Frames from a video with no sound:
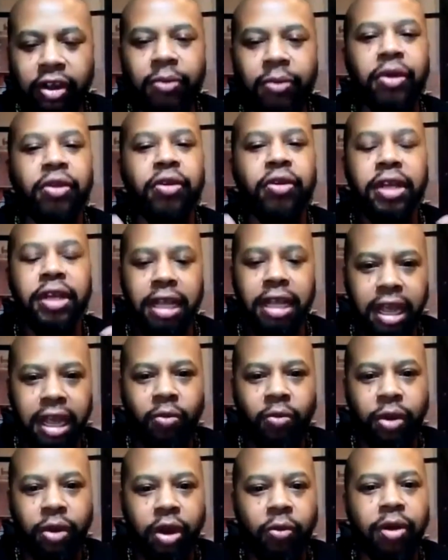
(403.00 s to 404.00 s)
our community
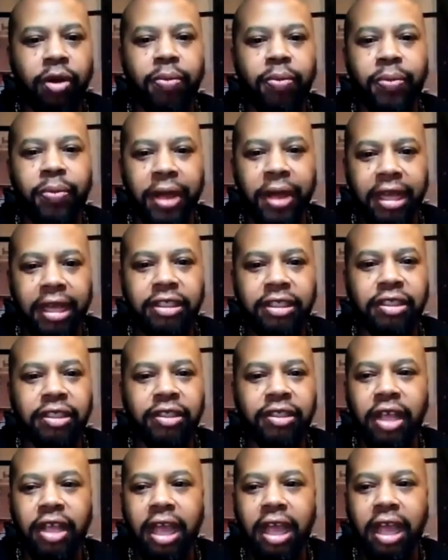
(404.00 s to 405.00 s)
and where we're
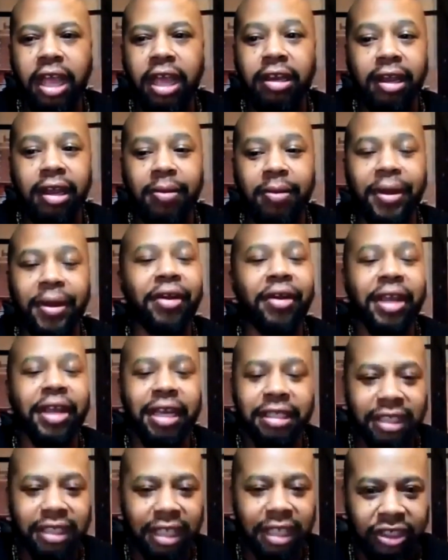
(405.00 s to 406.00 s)
based and
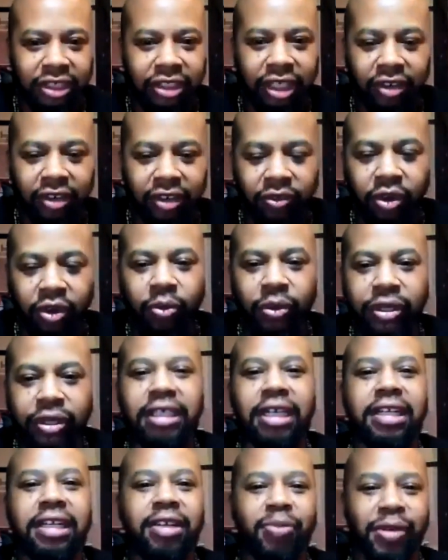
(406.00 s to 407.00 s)
Americans in general, we
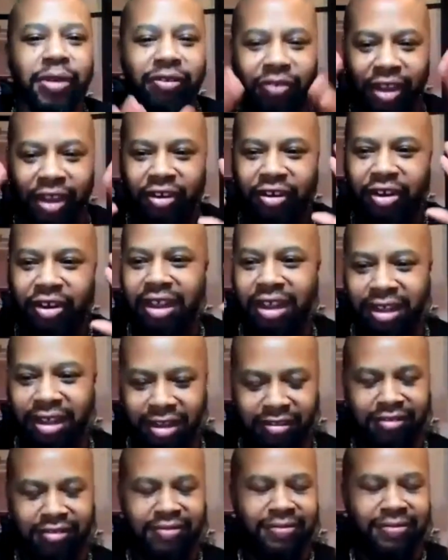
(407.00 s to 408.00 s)
tend to be
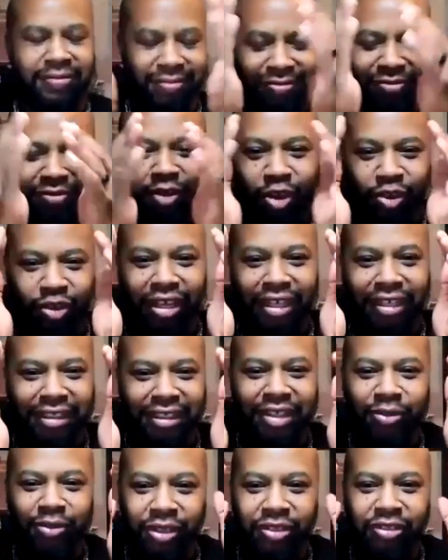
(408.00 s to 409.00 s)
very
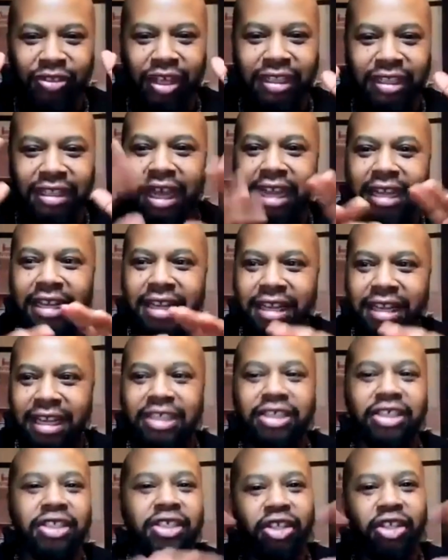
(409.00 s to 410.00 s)
focused and we think that
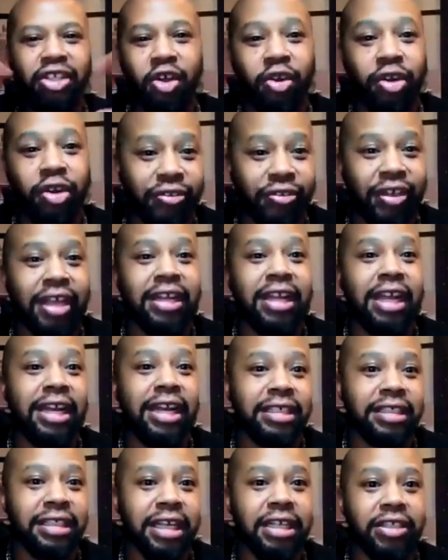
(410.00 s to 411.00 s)
this is the only thing
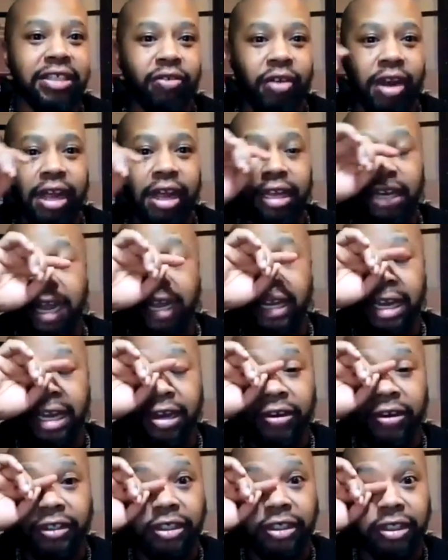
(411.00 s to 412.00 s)
that exists, right? And
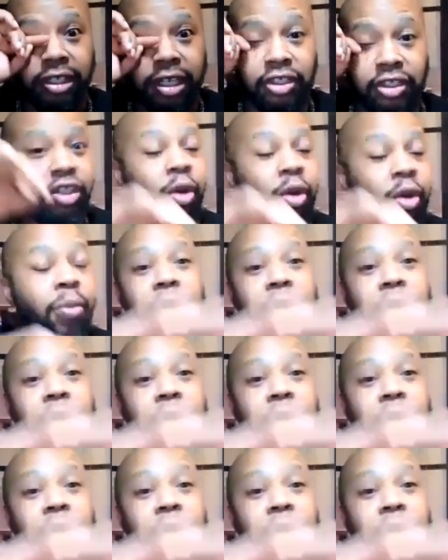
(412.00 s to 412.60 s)
there's so